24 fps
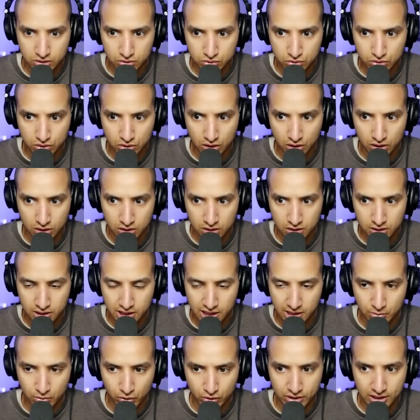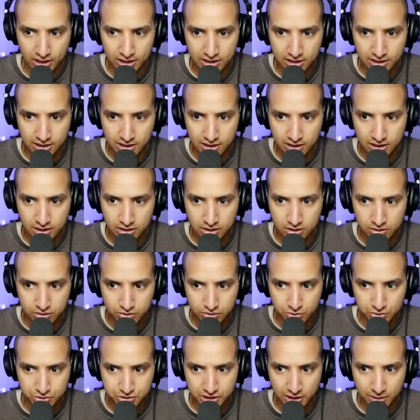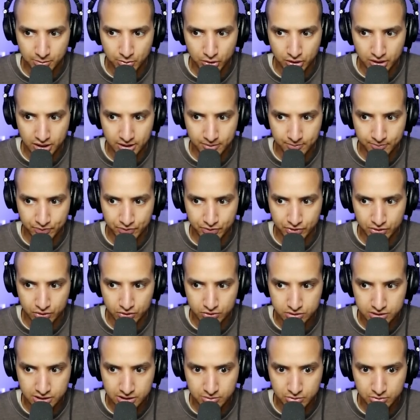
to the car. Keep looking at it. Don't stop looking. Stop